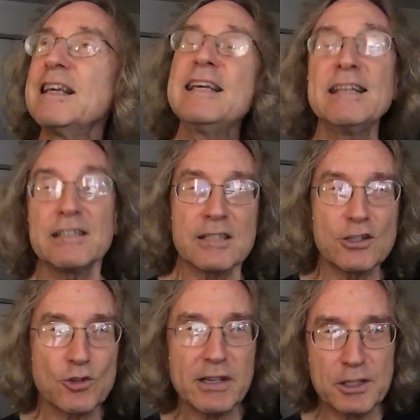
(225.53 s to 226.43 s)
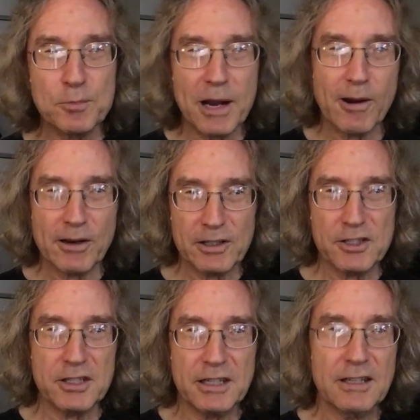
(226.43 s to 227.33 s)
ease and
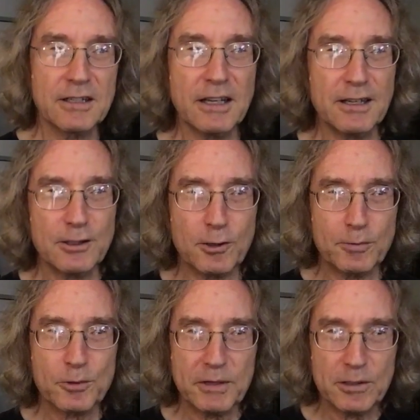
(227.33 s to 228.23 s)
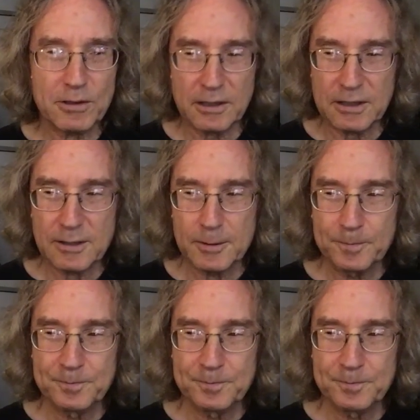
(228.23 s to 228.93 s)
transparency than a dome tweeter does.